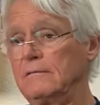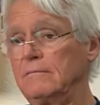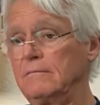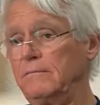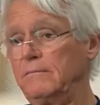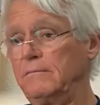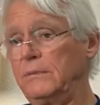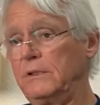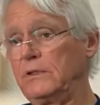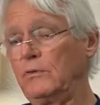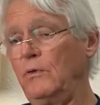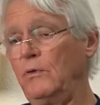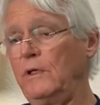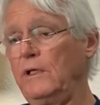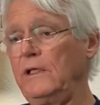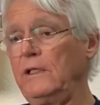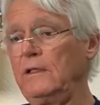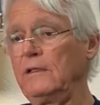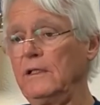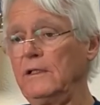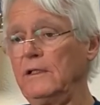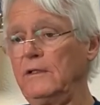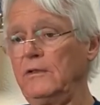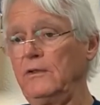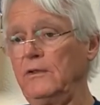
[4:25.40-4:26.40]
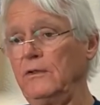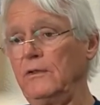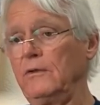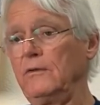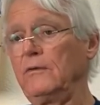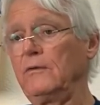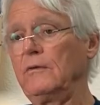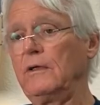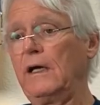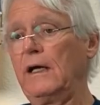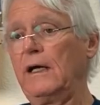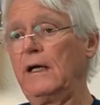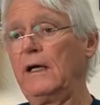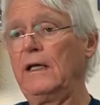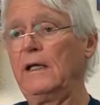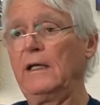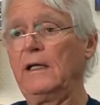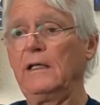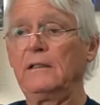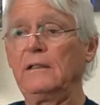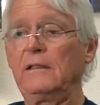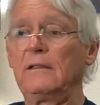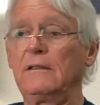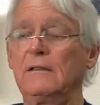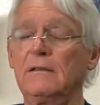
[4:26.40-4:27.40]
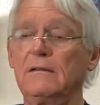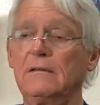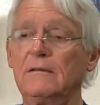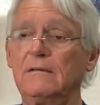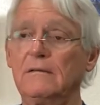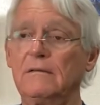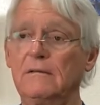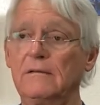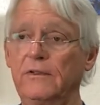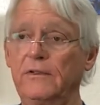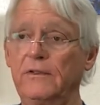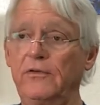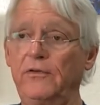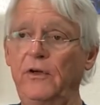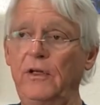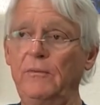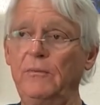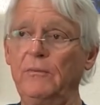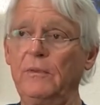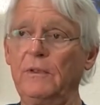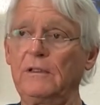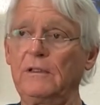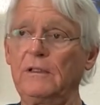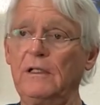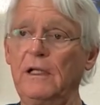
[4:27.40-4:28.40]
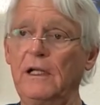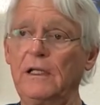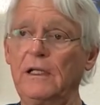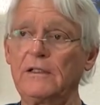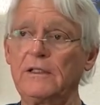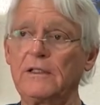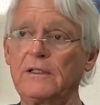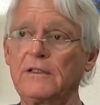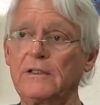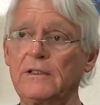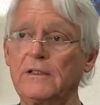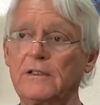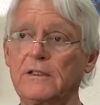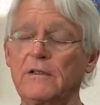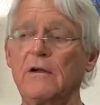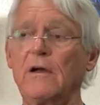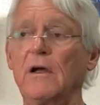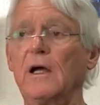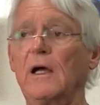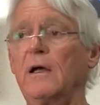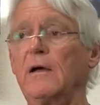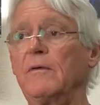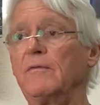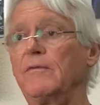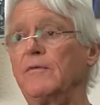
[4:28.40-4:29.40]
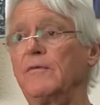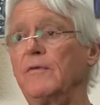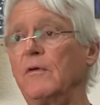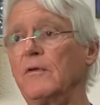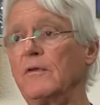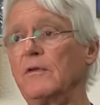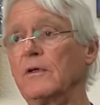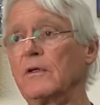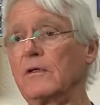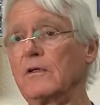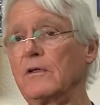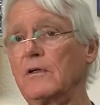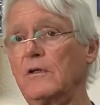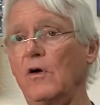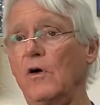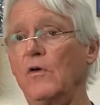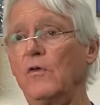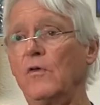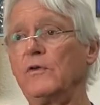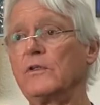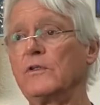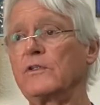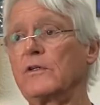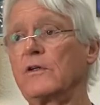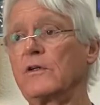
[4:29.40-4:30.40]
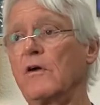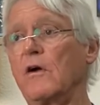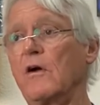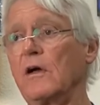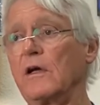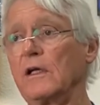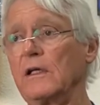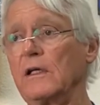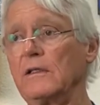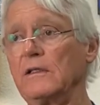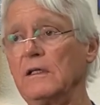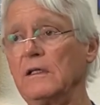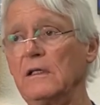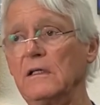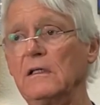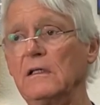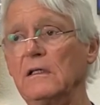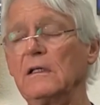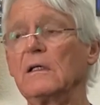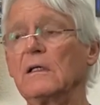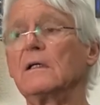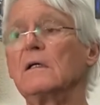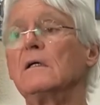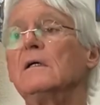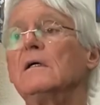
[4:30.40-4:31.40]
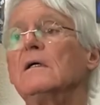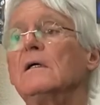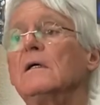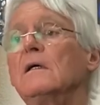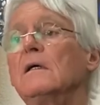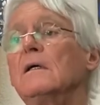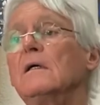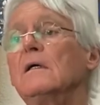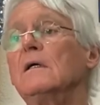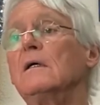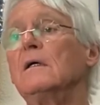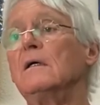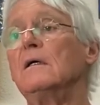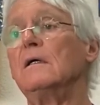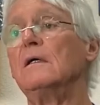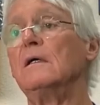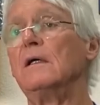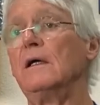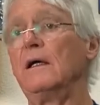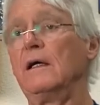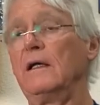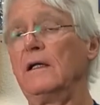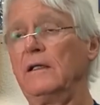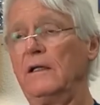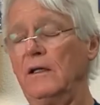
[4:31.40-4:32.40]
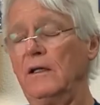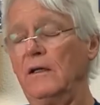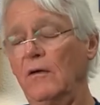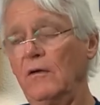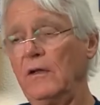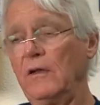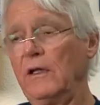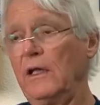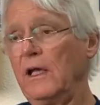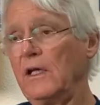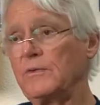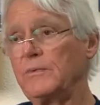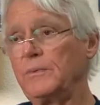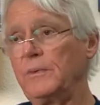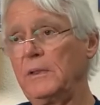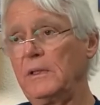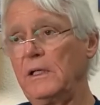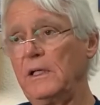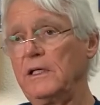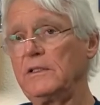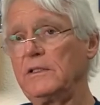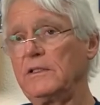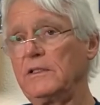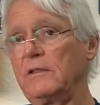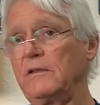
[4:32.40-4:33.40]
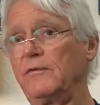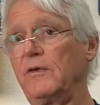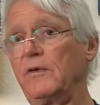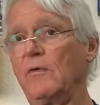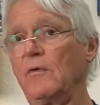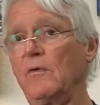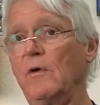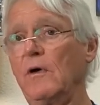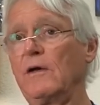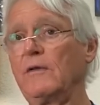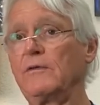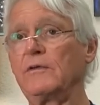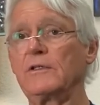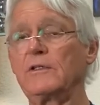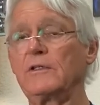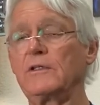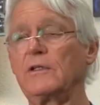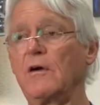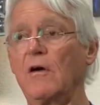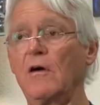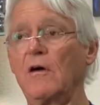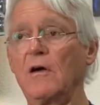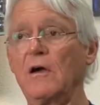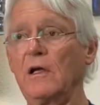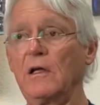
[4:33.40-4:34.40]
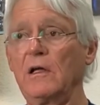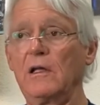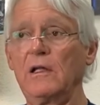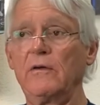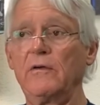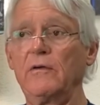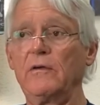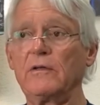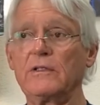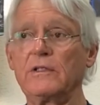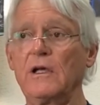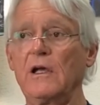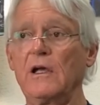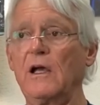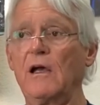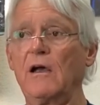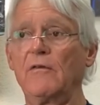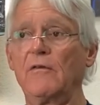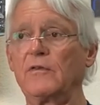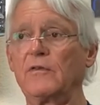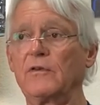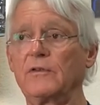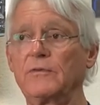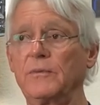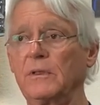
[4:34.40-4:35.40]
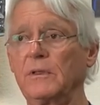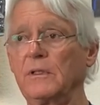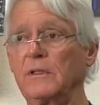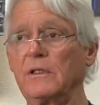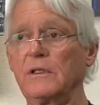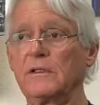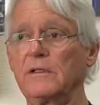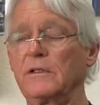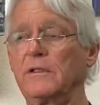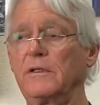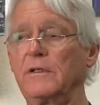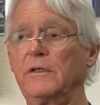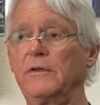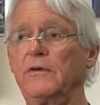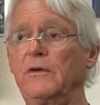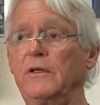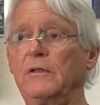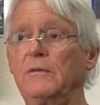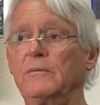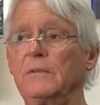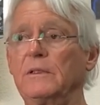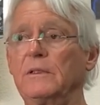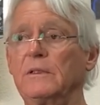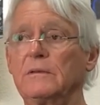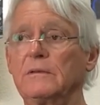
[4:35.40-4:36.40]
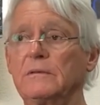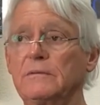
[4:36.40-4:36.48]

between the two, I had the treatment that I just described for the COVID scarring in the lung. And the only explanation for why the scarring had resolved was because of the treatment.